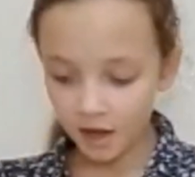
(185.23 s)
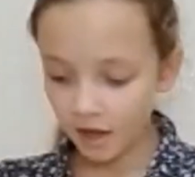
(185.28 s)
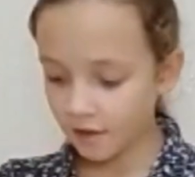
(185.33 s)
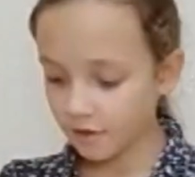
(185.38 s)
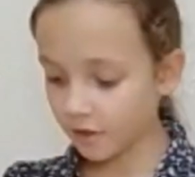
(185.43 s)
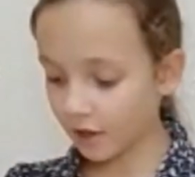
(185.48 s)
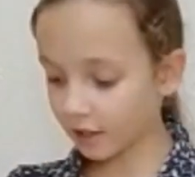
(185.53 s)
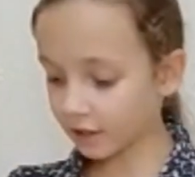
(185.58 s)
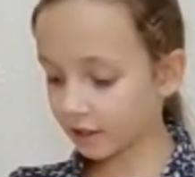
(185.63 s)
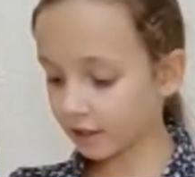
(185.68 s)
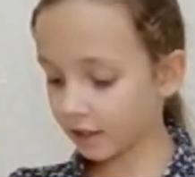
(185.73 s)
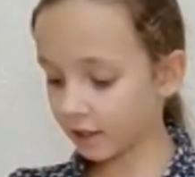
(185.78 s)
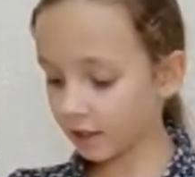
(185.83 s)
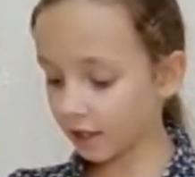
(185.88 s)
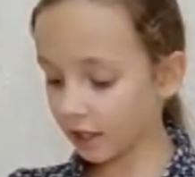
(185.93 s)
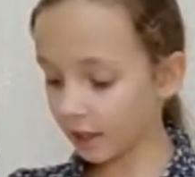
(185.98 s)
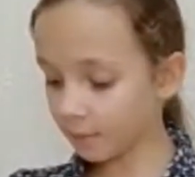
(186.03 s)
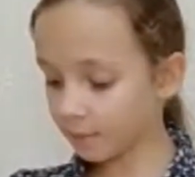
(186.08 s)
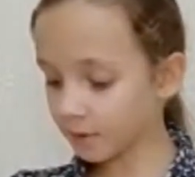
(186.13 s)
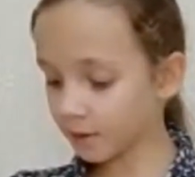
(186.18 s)
that the
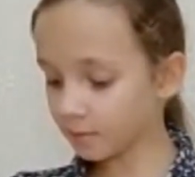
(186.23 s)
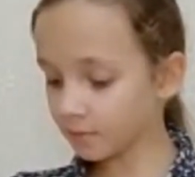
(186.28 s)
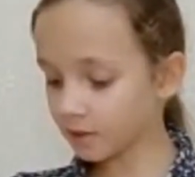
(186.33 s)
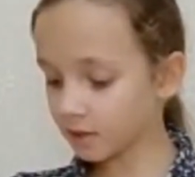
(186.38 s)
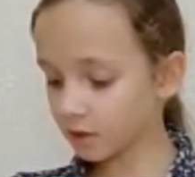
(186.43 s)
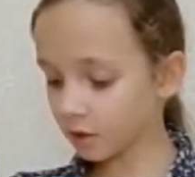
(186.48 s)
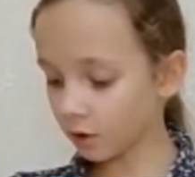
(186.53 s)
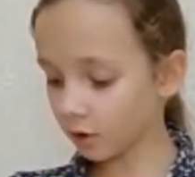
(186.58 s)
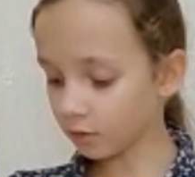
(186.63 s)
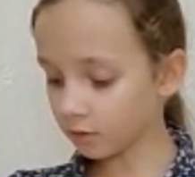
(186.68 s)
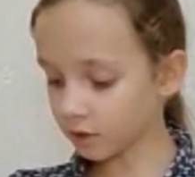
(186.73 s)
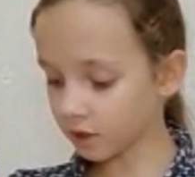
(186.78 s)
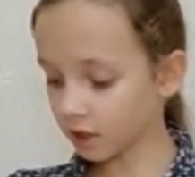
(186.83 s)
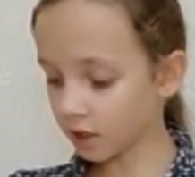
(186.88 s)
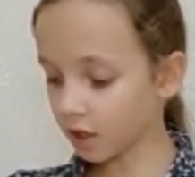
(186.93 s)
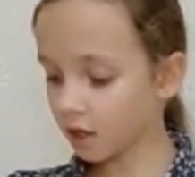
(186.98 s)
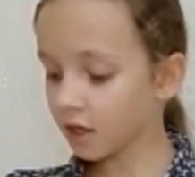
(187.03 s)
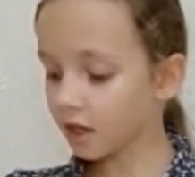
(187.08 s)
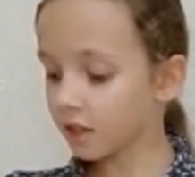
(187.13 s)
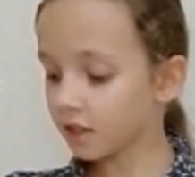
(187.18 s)
Epsom salt
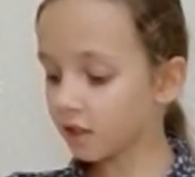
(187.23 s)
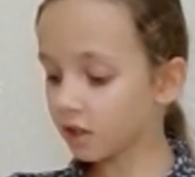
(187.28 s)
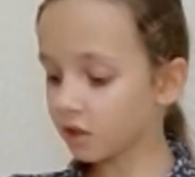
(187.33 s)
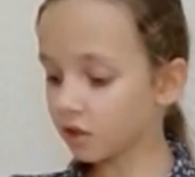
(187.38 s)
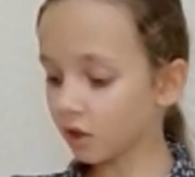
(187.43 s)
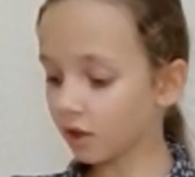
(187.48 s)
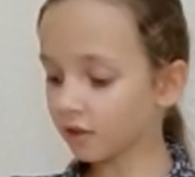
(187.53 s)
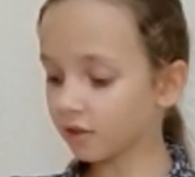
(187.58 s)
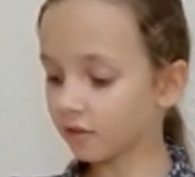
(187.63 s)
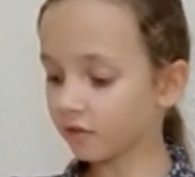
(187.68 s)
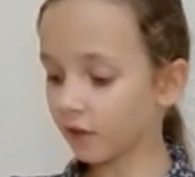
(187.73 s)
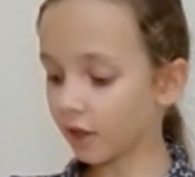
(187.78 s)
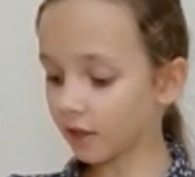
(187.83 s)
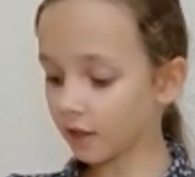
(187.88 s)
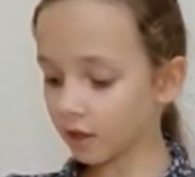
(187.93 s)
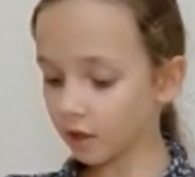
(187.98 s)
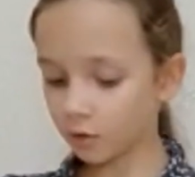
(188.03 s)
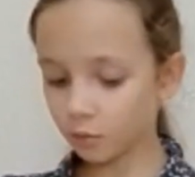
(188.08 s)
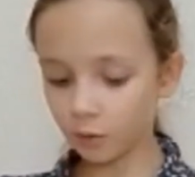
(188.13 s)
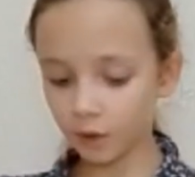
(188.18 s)
dissolved very
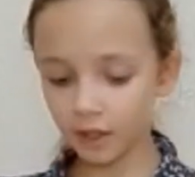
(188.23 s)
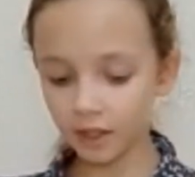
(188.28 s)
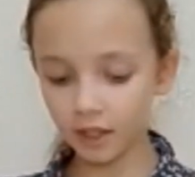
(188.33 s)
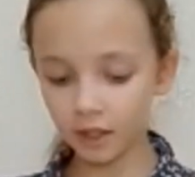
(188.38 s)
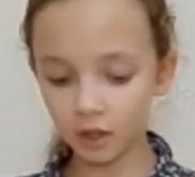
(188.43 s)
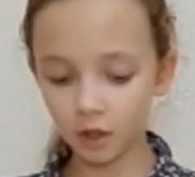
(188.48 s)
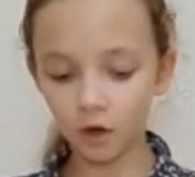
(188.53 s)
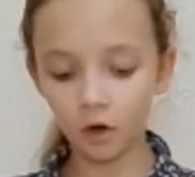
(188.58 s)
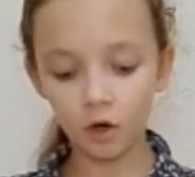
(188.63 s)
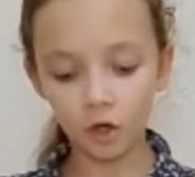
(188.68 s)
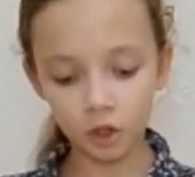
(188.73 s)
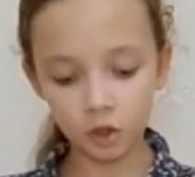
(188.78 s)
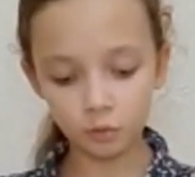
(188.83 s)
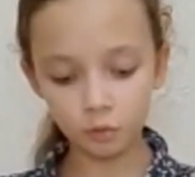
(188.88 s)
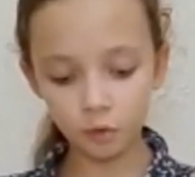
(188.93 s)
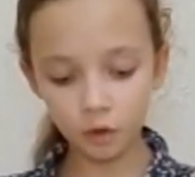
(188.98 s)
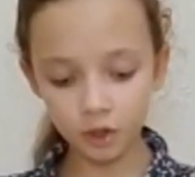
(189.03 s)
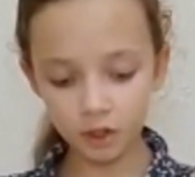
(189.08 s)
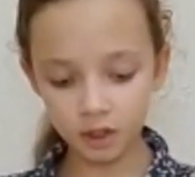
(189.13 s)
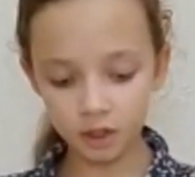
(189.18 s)
quickly in the hot
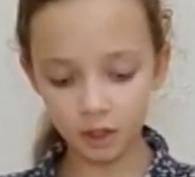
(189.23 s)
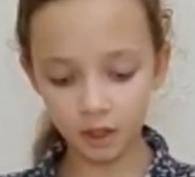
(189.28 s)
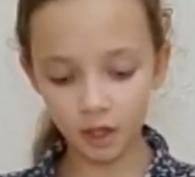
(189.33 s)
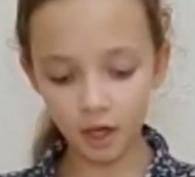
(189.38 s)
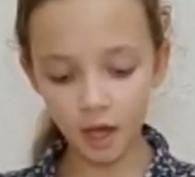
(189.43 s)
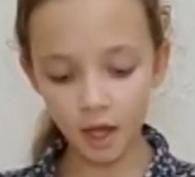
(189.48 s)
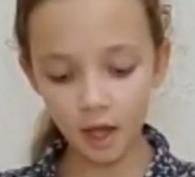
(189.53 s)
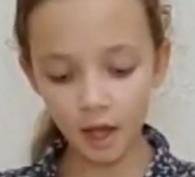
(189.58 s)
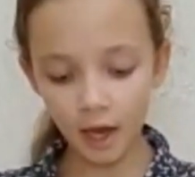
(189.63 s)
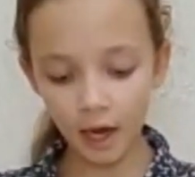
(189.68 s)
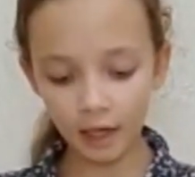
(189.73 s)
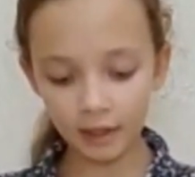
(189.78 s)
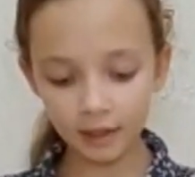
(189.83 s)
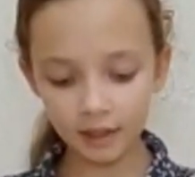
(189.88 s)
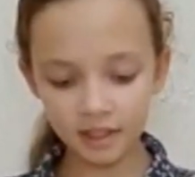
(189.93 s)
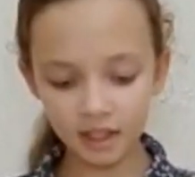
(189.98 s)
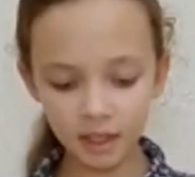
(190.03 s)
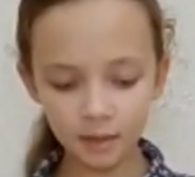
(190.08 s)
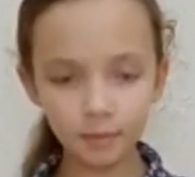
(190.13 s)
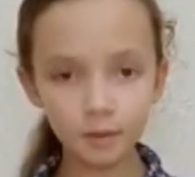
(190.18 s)
water, and the
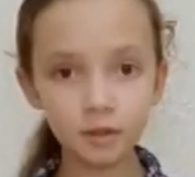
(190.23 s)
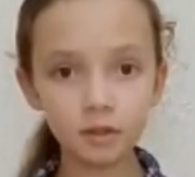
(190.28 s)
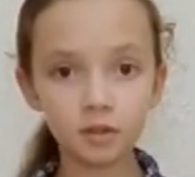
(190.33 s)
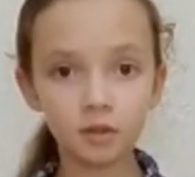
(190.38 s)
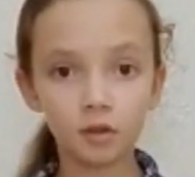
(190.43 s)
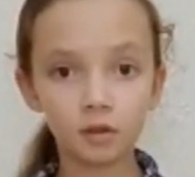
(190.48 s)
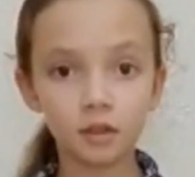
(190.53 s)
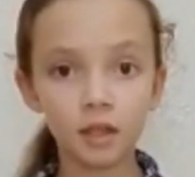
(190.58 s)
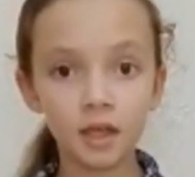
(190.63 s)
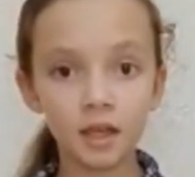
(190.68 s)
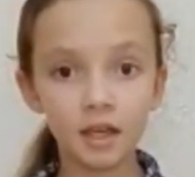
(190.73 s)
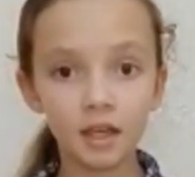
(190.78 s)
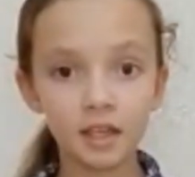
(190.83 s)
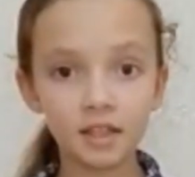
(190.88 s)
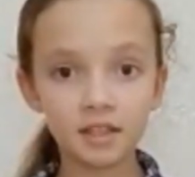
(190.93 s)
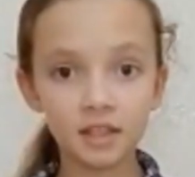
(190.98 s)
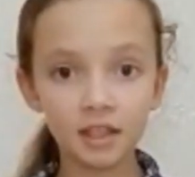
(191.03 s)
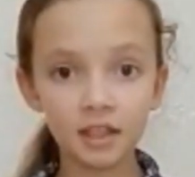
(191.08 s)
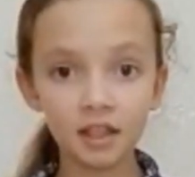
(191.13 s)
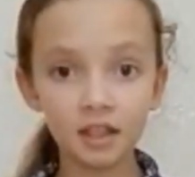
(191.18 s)
table salt is
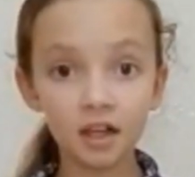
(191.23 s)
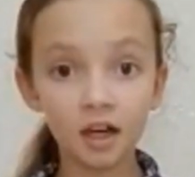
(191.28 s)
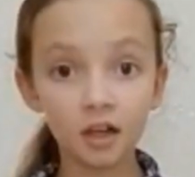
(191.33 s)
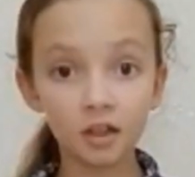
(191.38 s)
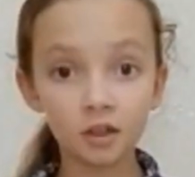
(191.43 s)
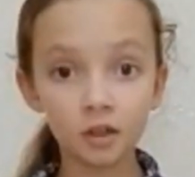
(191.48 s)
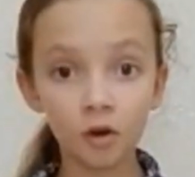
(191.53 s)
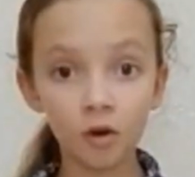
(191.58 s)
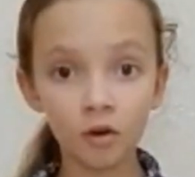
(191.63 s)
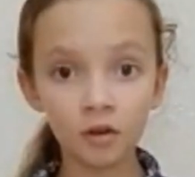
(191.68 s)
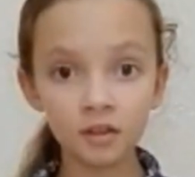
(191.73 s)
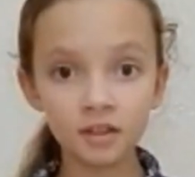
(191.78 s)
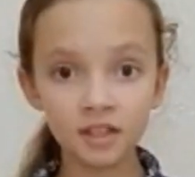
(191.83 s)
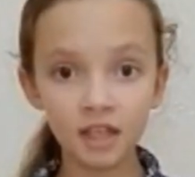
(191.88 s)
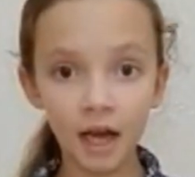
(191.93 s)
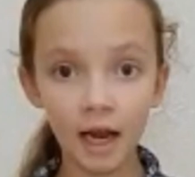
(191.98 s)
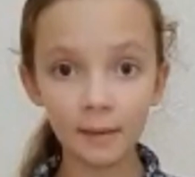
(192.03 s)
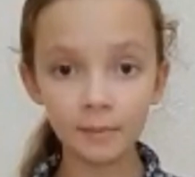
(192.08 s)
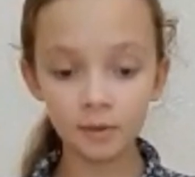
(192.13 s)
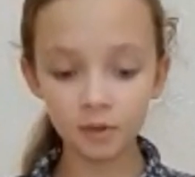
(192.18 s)
taking a long
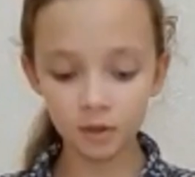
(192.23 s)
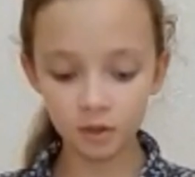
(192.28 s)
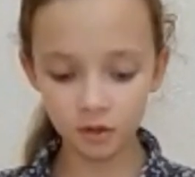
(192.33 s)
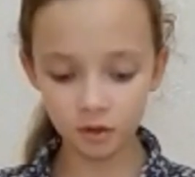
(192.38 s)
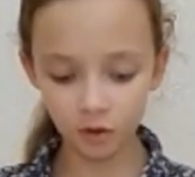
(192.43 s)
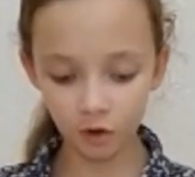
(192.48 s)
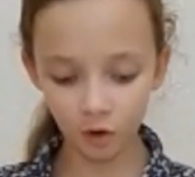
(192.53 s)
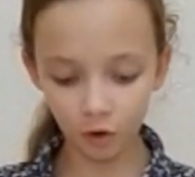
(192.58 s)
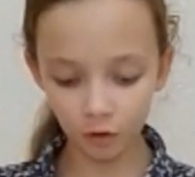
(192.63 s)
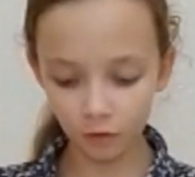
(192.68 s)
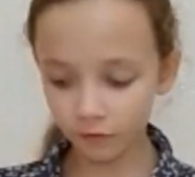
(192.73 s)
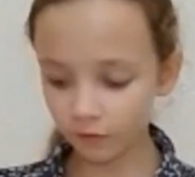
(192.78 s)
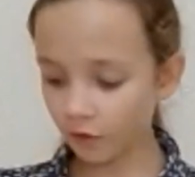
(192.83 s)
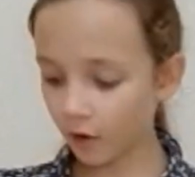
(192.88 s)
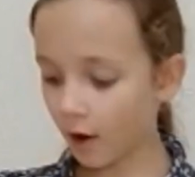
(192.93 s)
time to dissolve.